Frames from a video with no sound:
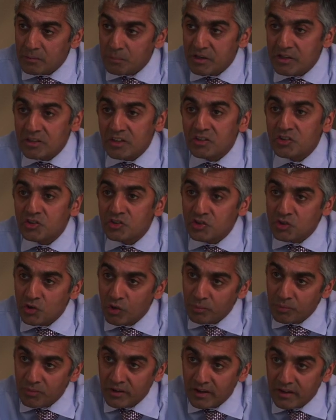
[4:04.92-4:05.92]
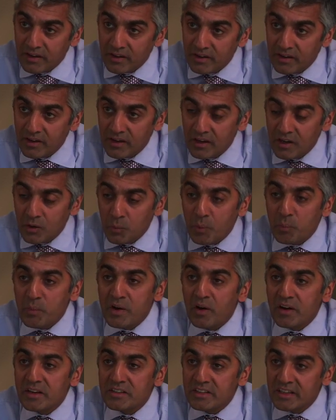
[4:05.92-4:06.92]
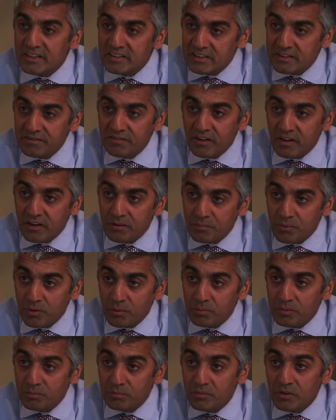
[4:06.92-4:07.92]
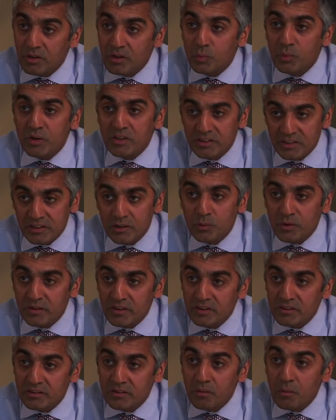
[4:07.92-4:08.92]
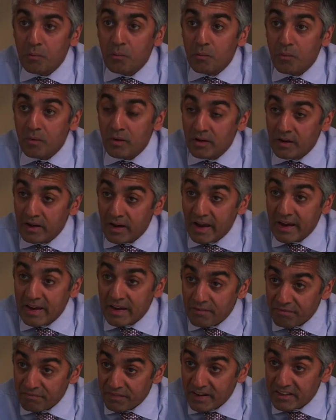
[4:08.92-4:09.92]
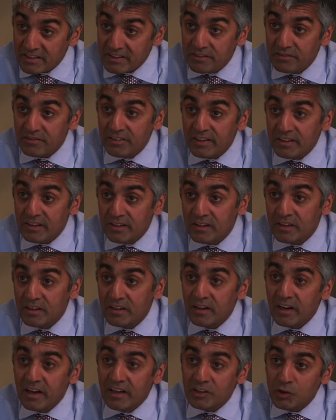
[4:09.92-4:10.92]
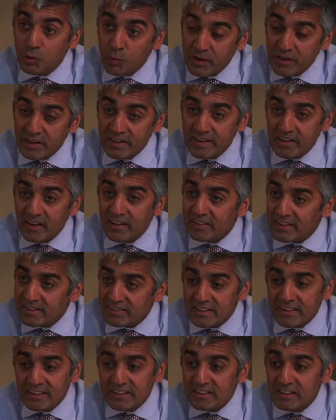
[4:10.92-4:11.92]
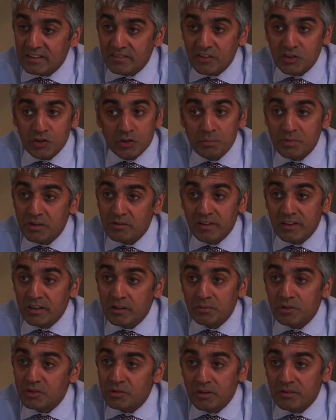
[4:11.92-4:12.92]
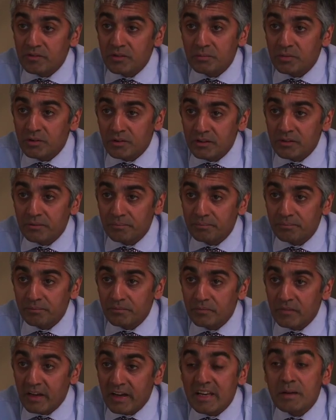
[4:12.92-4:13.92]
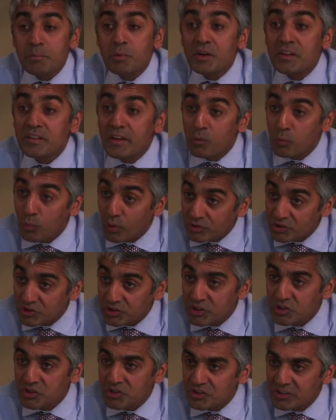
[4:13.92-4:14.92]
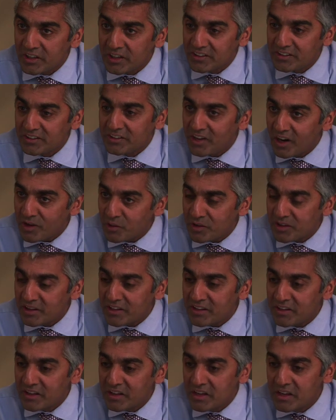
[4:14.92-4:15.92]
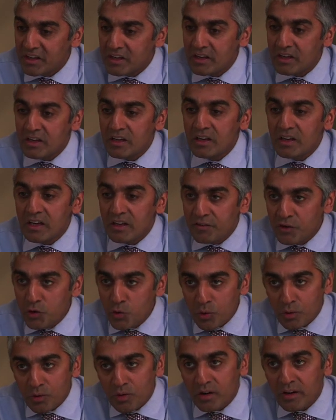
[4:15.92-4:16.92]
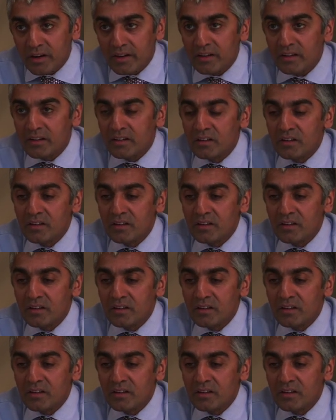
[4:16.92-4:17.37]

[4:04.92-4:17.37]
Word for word: but it doesn't stop there. When we identify a problem, we deal with it effectively and quickly. And I think this service should be available to everybody. Anybody that wants it should get it. Currently, if you or I,